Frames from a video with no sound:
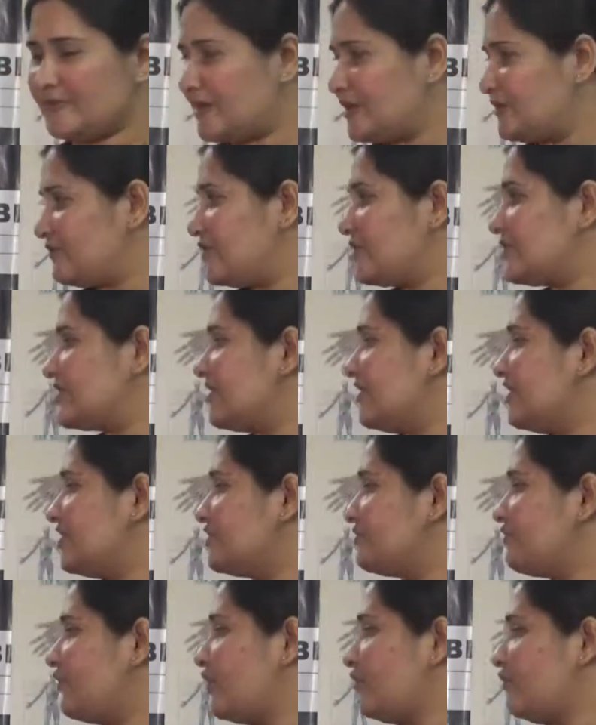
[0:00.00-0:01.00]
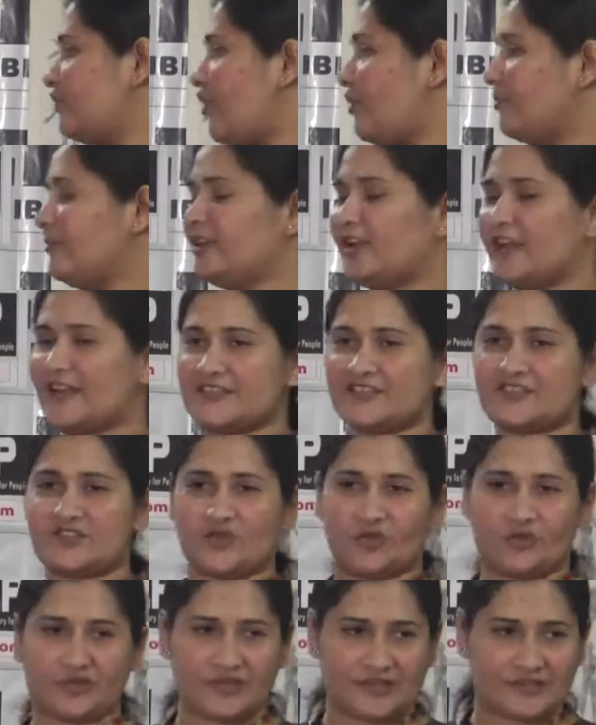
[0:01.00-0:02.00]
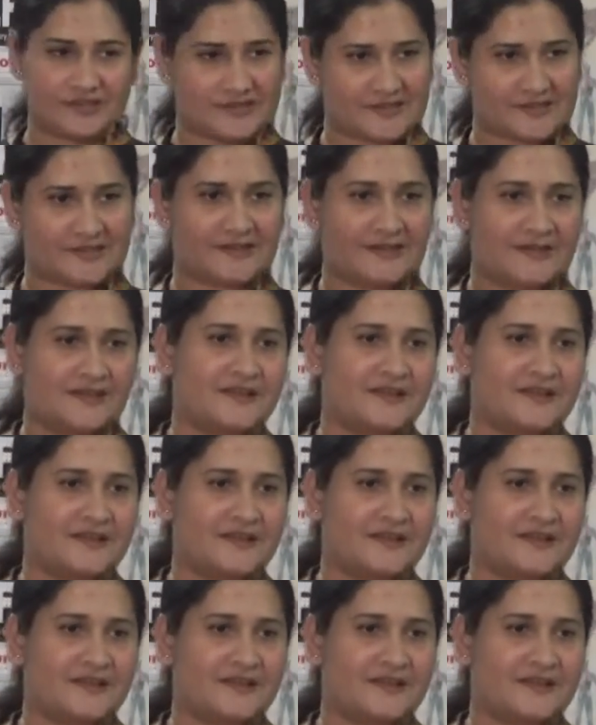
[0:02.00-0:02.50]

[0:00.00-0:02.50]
but if you search for formula stories,